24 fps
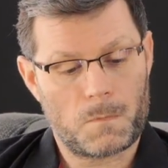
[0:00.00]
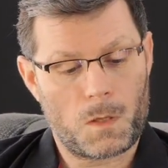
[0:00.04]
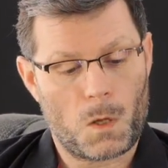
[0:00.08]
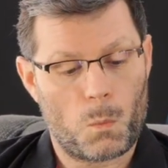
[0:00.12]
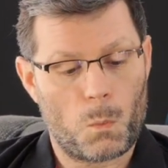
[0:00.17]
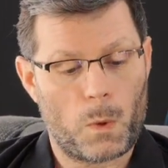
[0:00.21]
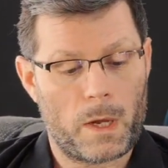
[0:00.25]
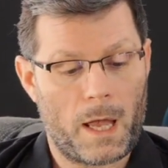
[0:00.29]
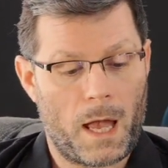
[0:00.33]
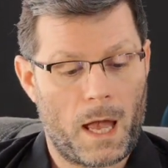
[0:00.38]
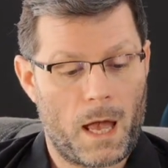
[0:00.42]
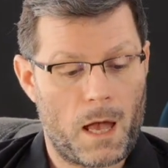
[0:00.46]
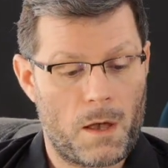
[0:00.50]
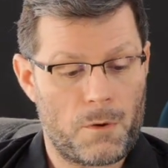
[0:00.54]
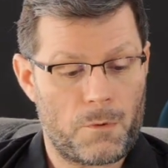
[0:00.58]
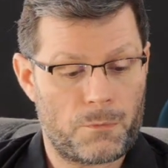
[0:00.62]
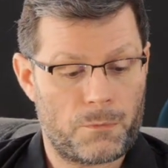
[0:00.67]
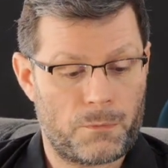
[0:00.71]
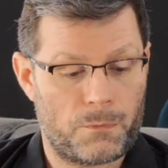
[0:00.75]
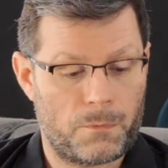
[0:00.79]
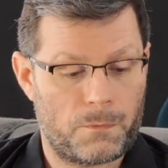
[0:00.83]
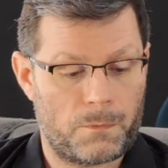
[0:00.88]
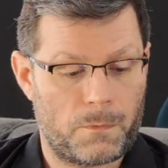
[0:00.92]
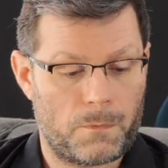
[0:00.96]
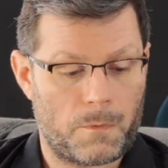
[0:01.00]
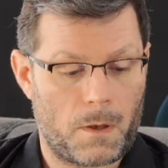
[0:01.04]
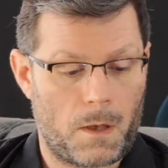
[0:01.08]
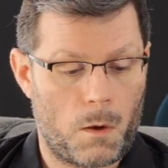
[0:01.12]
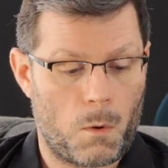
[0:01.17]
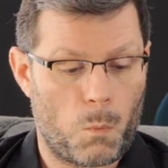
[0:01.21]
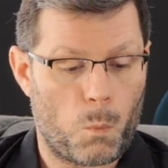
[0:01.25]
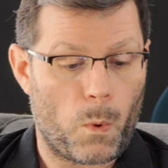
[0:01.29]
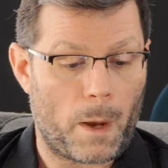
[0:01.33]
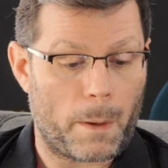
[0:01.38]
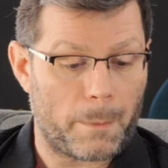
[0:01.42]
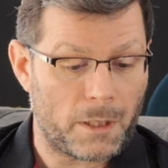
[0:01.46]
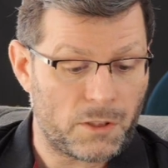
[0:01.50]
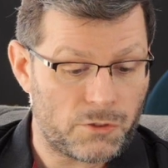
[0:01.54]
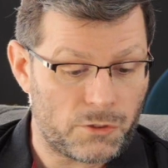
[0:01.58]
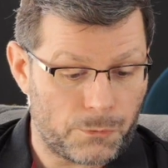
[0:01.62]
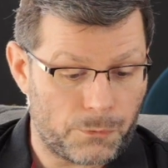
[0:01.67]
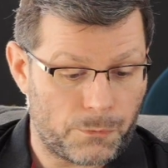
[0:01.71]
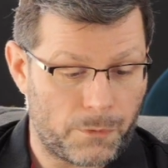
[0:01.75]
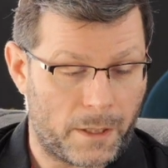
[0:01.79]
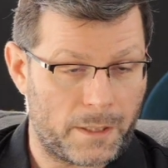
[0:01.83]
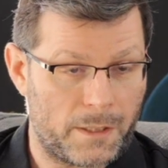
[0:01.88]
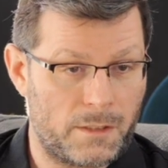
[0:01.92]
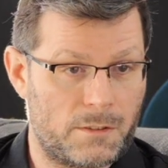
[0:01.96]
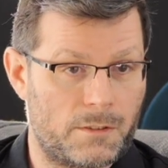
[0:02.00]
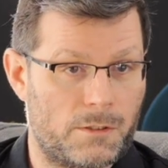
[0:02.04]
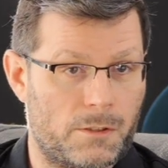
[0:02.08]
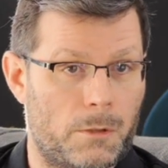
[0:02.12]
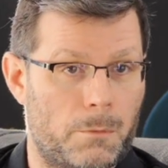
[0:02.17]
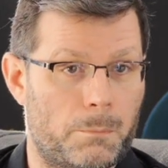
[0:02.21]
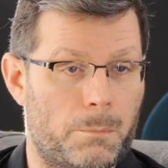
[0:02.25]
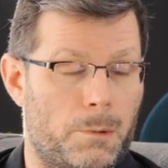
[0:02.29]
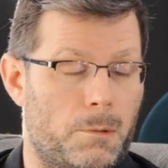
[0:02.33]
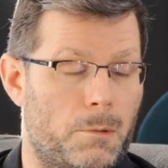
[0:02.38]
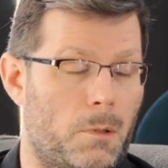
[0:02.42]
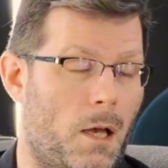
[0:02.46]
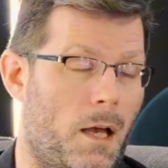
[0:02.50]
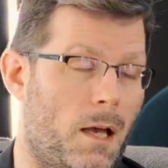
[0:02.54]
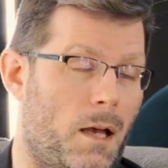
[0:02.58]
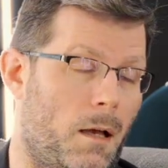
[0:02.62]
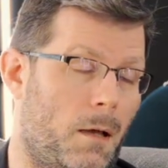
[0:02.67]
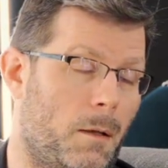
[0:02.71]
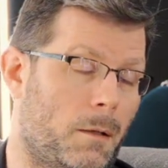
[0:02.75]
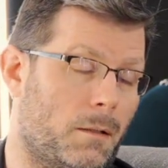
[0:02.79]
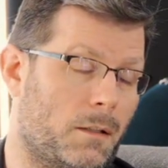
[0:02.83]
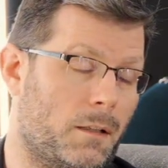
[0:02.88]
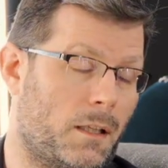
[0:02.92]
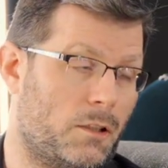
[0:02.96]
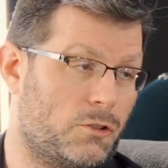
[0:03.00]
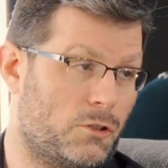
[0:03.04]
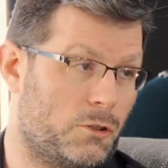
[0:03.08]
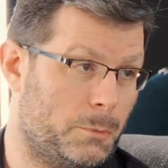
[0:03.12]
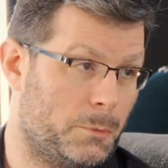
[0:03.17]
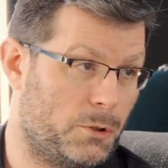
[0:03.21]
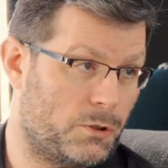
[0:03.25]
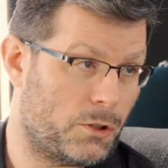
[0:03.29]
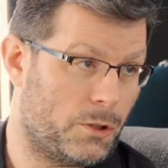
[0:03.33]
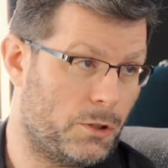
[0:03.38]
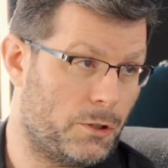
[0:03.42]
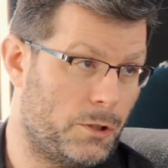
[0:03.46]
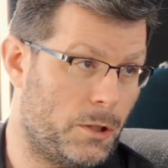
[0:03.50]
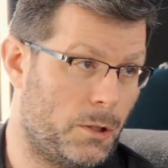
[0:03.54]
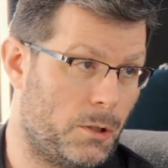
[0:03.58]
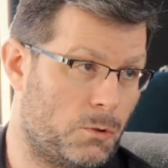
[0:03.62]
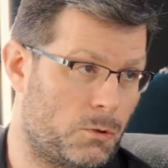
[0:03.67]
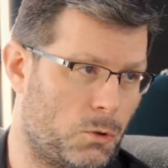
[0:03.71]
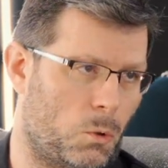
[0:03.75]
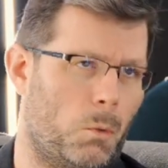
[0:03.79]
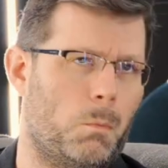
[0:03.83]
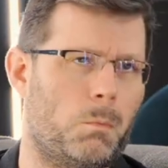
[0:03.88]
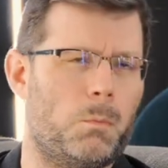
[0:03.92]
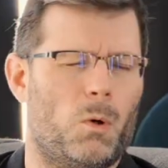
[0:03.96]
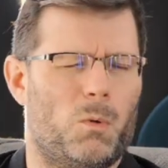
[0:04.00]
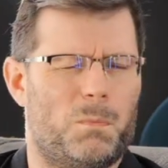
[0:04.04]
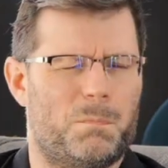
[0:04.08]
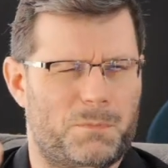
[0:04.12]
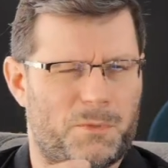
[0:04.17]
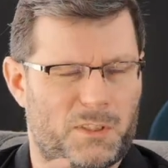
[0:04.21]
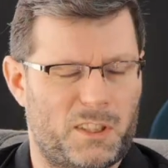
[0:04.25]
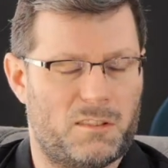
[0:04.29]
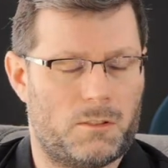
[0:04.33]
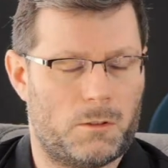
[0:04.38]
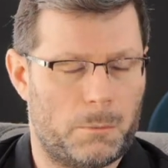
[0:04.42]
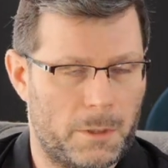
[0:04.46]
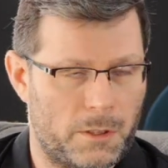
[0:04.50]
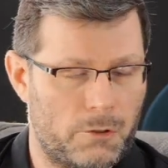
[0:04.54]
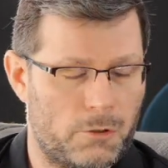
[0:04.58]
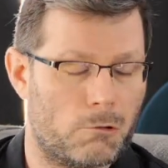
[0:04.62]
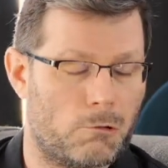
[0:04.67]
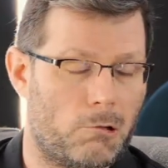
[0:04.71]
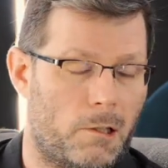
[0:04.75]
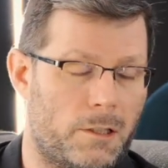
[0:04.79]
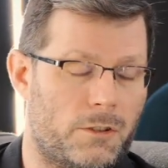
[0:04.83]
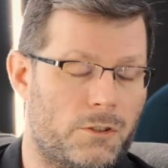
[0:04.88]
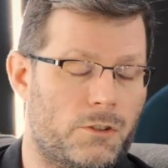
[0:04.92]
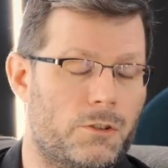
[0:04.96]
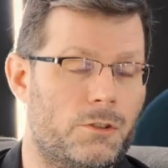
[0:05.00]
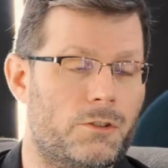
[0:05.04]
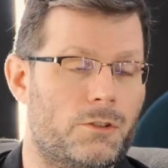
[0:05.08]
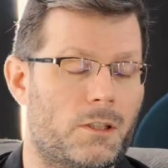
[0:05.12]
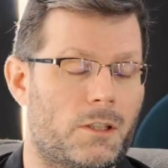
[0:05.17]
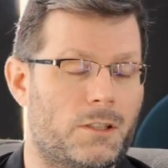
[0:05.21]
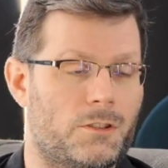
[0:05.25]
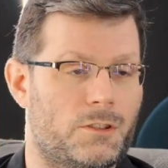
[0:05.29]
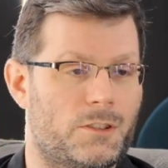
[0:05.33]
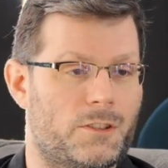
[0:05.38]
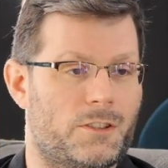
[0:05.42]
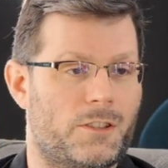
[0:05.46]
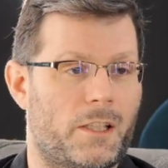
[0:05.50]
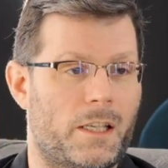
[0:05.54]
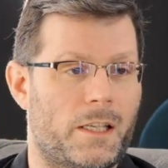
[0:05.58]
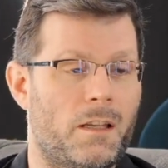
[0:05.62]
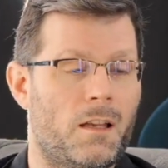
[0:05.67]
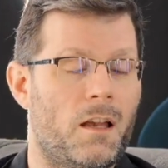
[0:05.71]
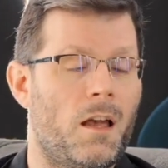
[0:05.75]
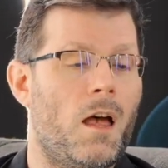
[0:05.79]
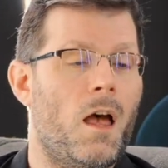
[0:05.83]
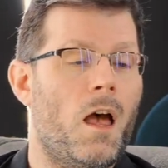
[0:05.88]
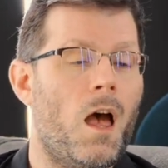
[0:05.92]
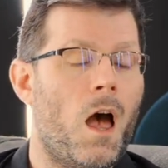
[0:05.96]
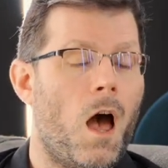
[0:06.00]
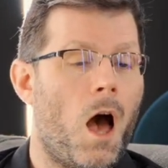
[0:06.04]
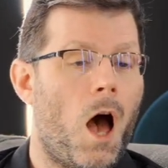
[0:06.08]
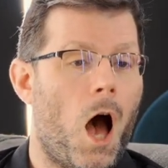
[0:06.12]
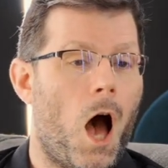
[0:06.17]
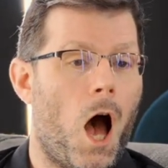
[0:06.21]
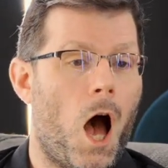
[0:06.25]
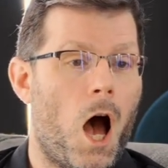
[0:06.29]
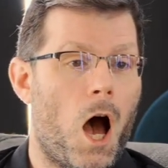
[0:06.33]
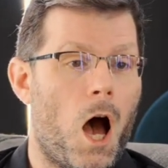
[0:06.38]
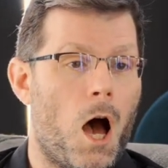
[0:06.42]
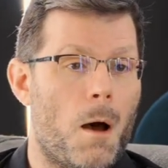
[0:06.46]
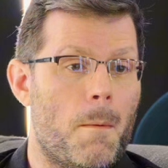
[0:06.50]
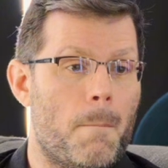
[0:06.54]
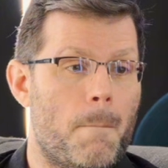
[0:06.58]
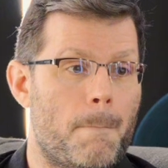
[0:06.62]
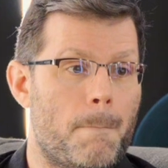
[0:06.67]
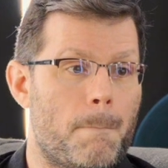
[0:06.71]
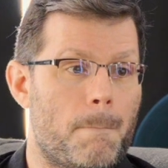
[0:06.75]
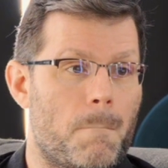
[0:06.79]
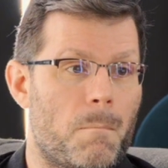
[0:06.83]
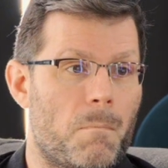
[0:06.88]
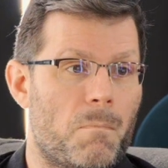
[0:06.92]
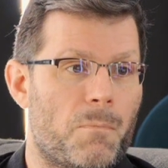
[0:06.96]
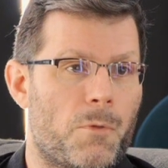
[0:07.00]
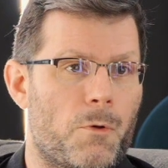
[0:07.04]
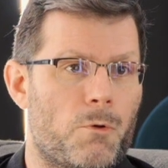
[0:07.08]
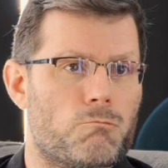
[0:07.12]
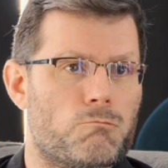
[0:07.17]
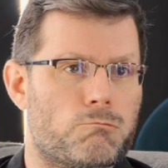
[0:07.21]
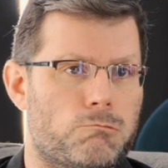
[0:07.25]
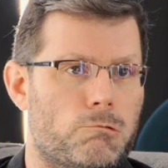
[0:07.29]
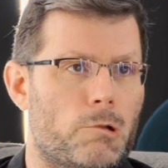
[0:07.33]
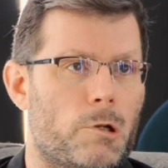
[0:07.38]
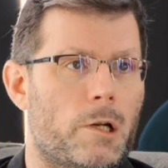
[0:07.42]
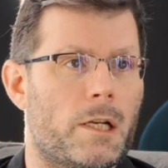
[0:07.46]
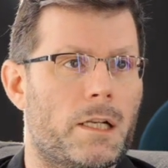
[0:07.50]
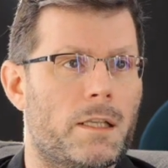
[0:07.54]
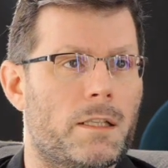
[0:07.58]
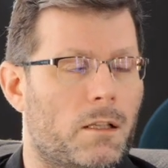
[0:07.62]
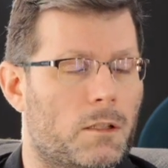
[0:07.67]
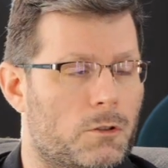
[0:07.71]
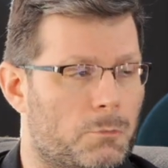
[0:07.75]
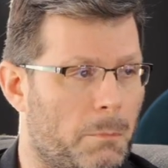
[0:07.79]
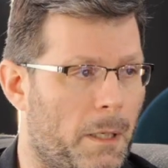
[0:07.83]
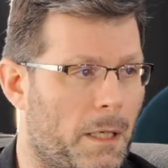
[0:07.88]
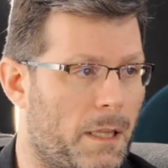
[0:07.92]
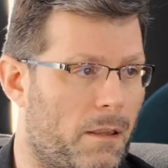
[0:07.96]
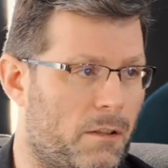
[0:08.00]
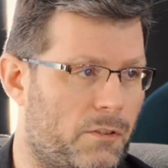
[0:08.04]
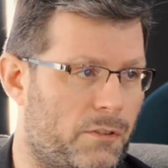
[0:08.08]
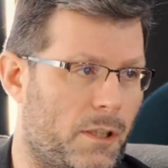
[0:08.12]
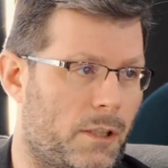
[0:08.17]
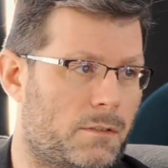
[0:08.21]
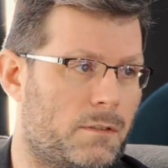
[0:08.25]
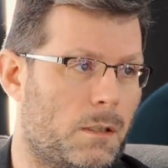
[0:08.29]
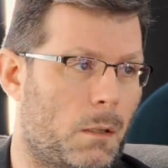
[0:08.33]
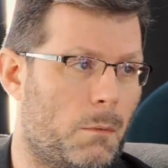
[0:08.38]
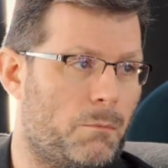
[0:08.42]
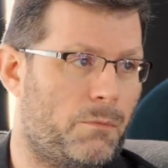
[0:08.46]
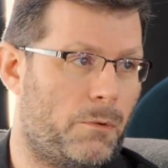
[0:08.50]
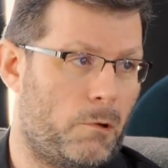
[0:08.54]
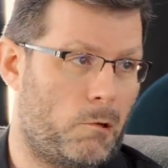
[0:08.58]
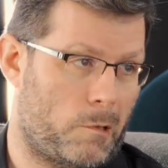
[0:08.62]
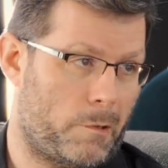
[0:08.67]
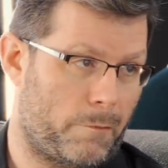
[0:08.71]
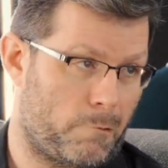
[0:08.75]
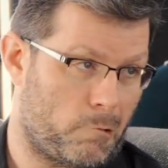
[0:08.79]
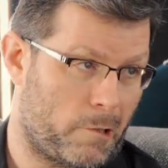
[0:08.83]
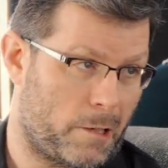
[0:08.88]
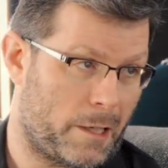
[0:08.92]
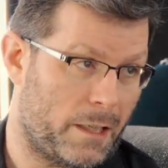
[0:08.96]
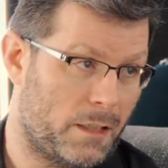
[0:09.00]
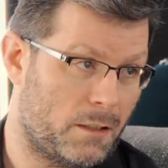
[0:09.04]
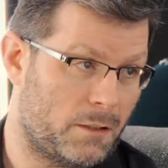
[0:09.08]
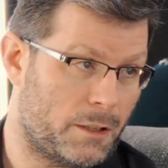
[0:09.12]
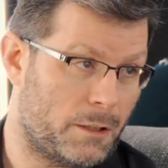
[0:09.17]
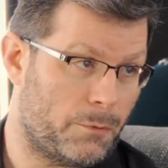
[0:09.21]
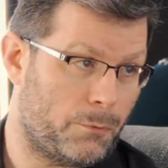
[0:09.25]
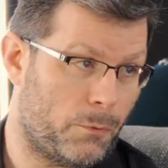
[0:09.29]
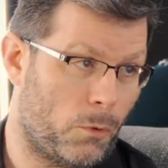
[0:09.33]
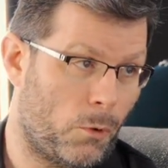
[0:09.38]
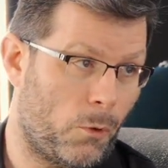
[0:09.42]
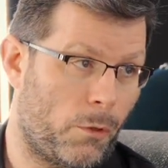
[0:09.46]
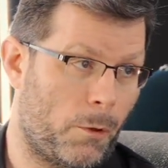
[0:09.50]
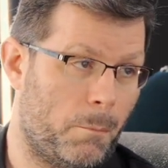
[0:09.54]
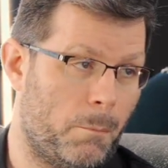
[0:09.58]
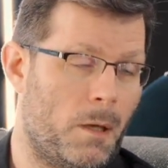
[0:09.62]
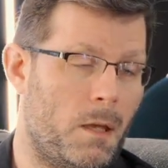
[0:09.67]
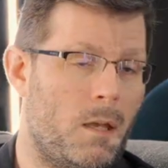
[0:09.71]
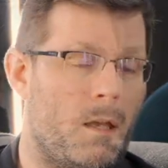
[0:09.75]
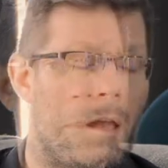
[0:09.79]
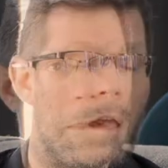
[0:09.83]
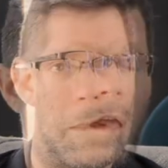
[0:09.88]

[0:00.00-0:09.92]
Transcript: we have a web interface that customers can use, or system integrators I should say, that really does make the setup very, very easy for them.